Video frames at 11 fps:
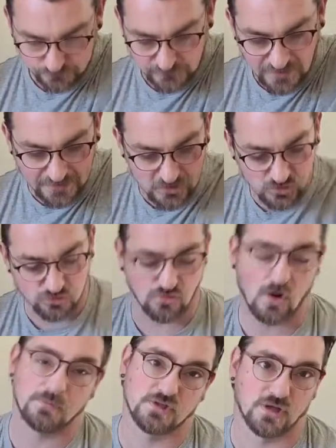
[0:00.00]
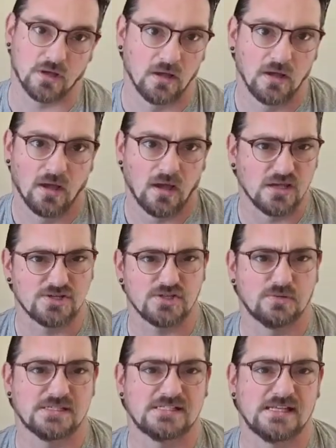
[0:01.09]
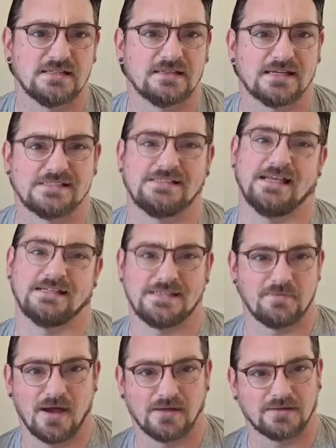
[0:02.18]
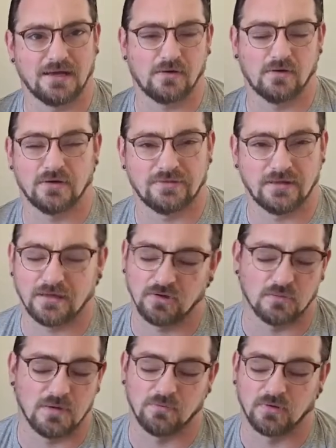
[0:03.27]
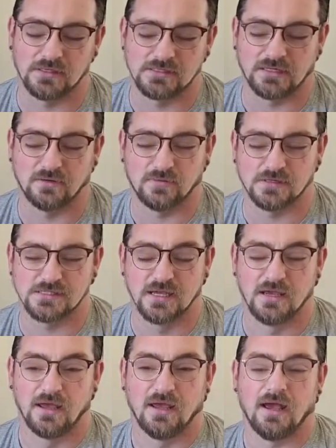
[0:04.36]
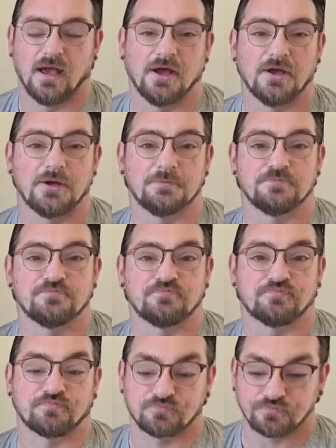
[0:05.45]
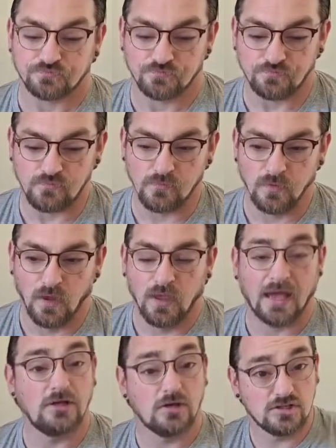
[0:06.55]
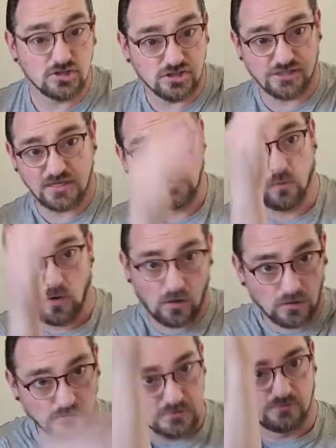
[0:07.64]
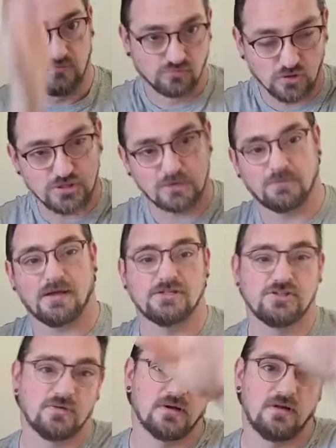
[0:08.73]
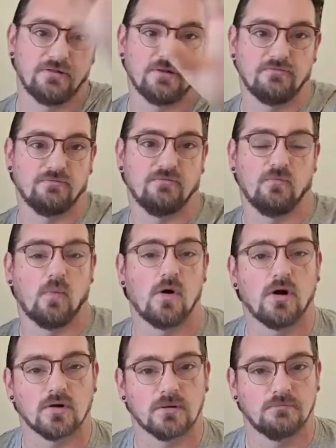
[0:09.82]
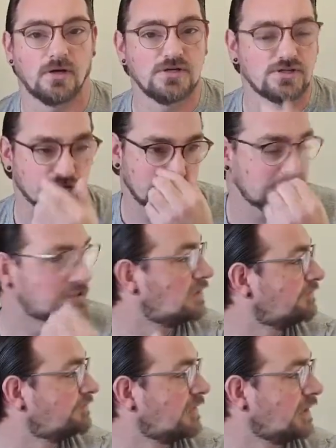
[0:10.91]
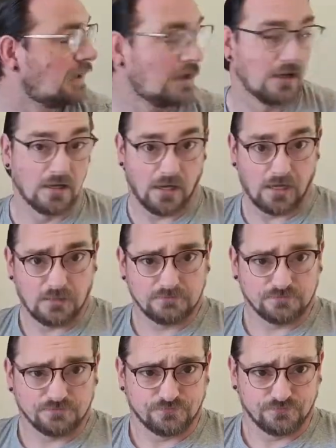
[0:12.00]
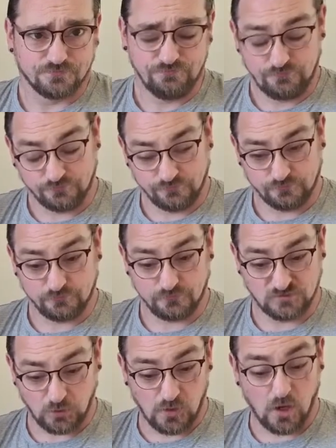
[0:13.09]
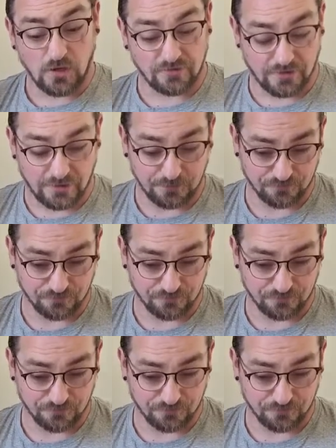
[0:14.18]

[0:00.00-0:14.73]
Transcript: And it drops you at some silly like 60 mile an hour. I don't remember what he said it was. And you can just see the wall rushing past you and all the water and moisture and stuff. So we got in there.